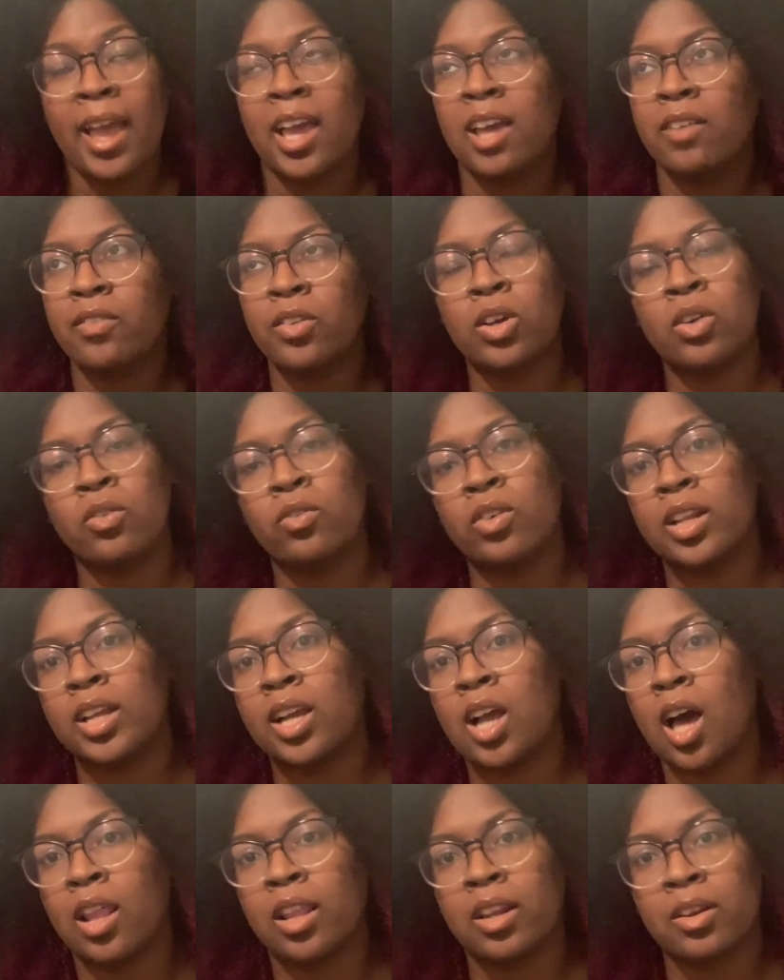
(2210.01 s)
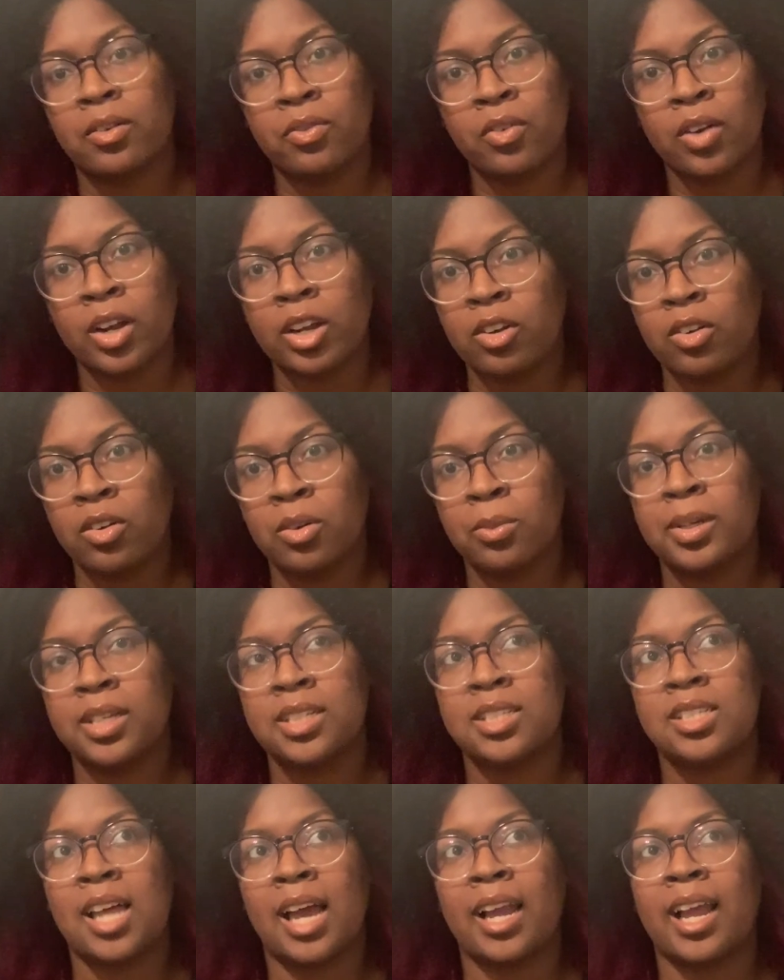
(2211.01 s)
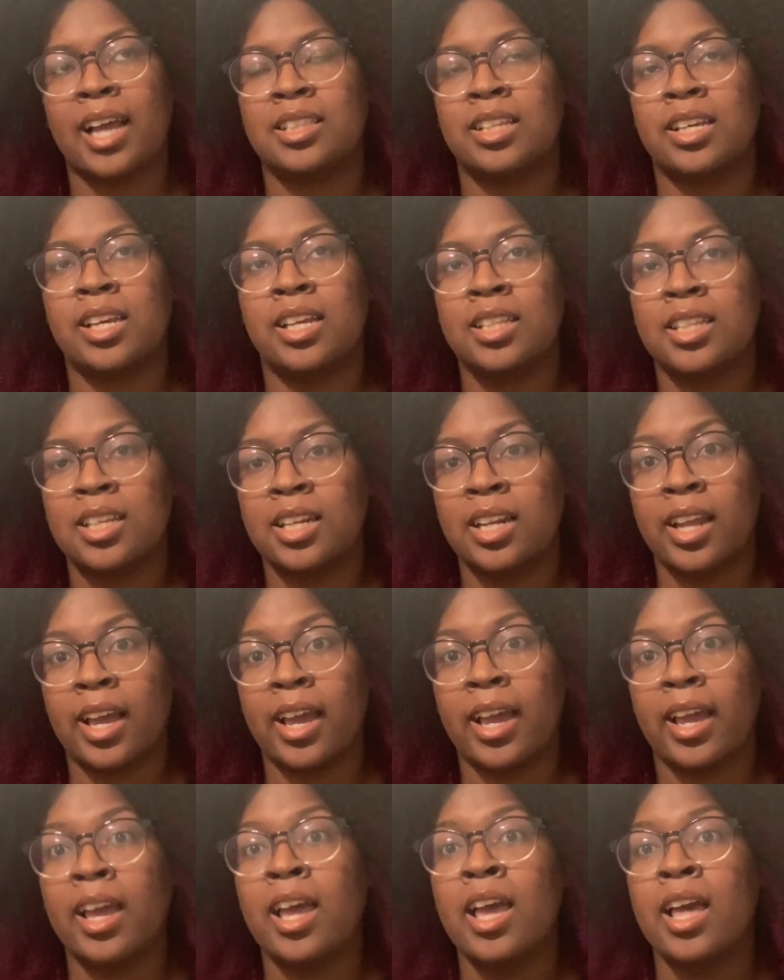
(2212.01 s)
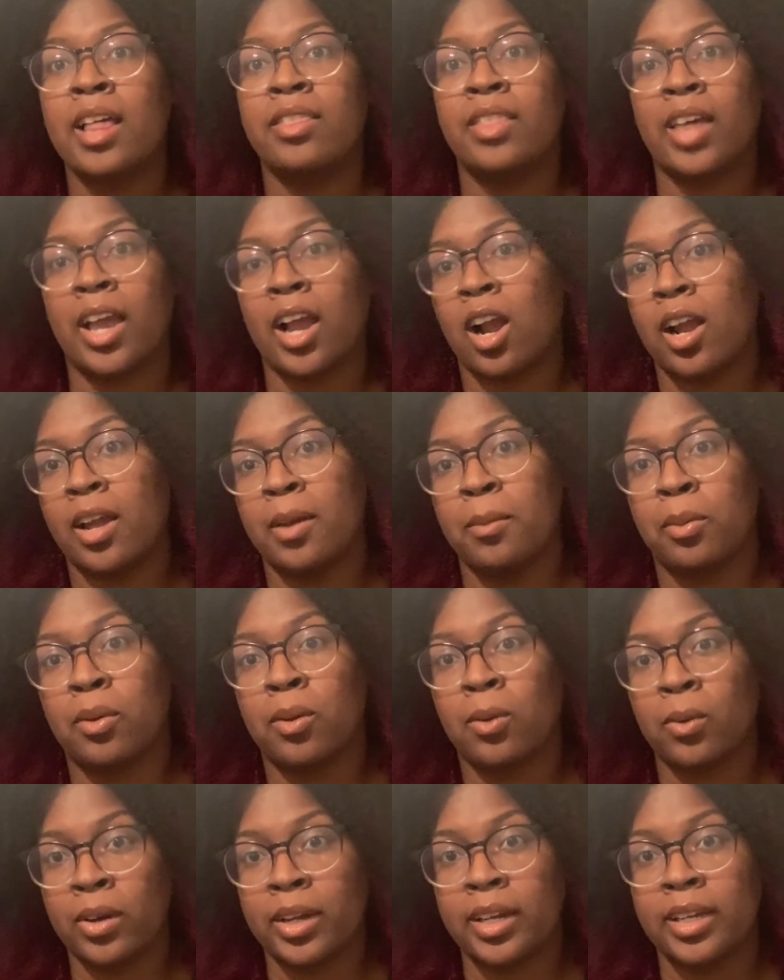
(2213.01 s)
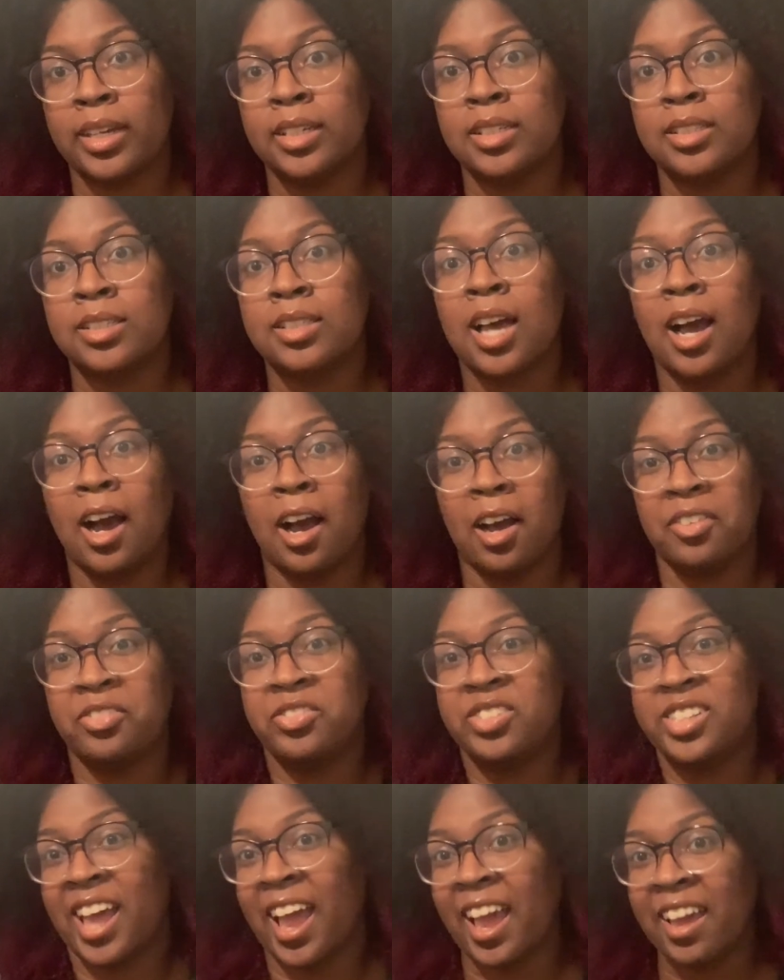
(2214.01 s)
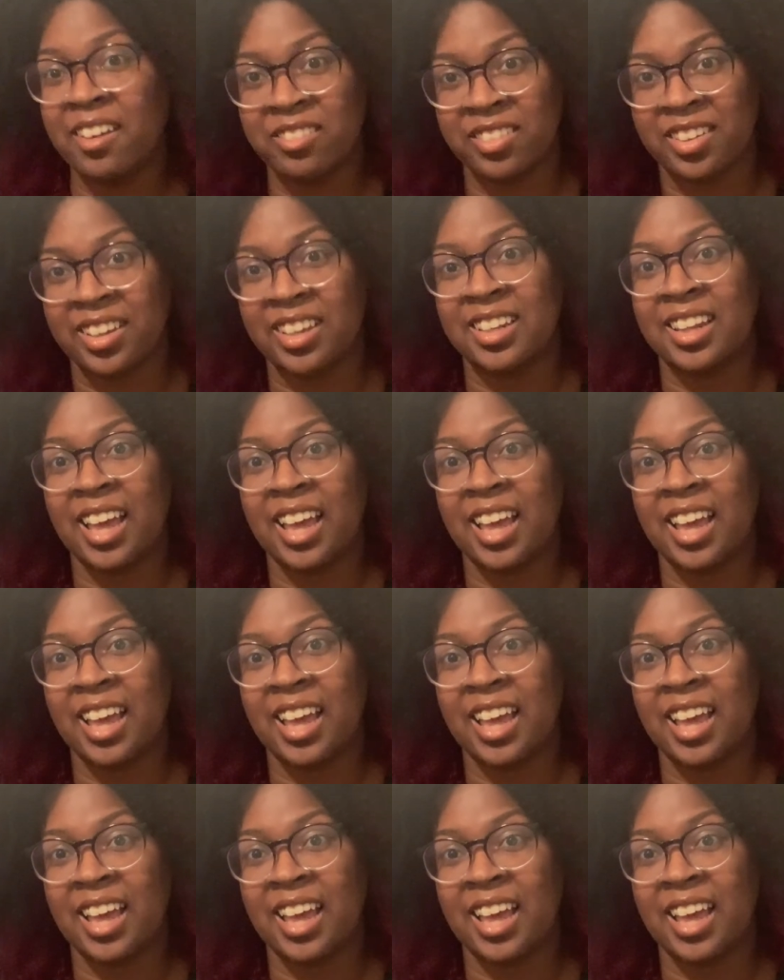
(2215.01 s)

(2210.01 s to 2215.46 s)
if you can really call it a friend group, because like at the end of the day they are employees of David.